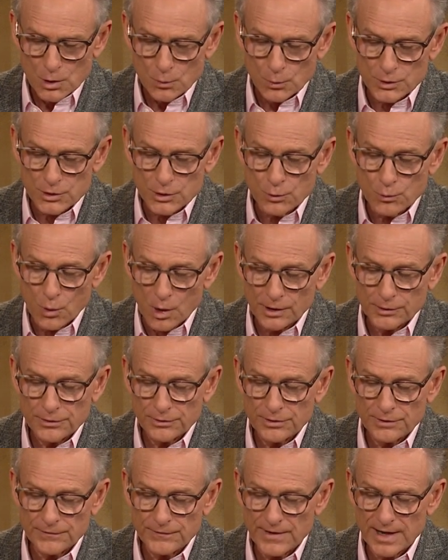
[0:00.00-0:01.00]
When you walk
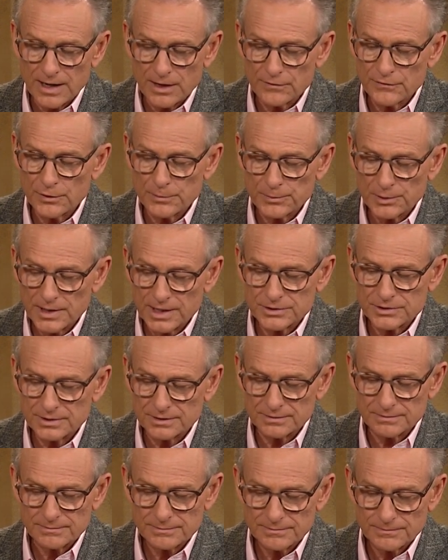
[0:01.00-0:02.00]
through the fire of
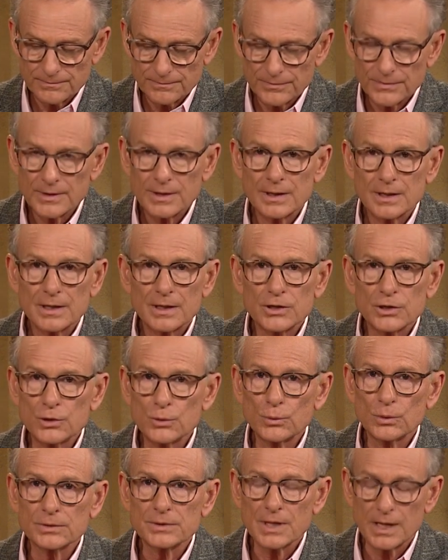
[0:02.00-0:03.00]
oppression,
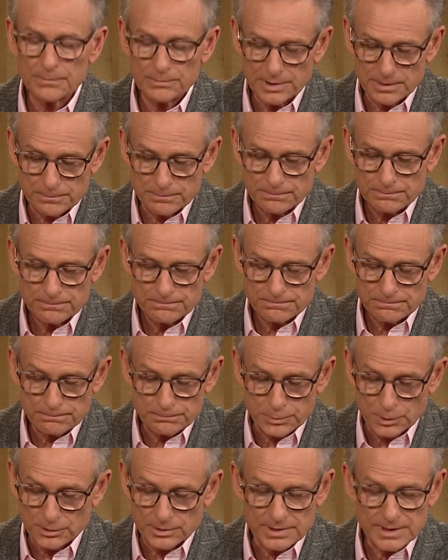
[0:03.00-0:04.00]
you will not be
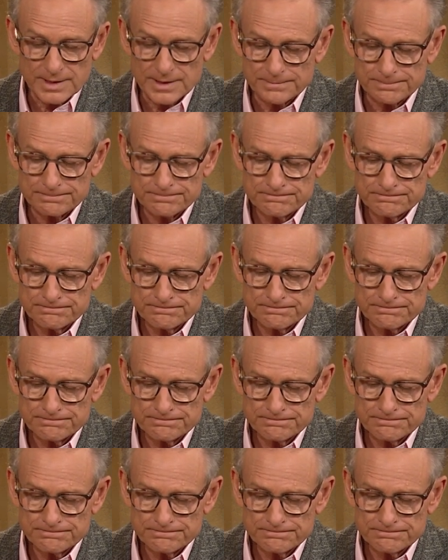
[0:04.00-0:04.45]
burned up.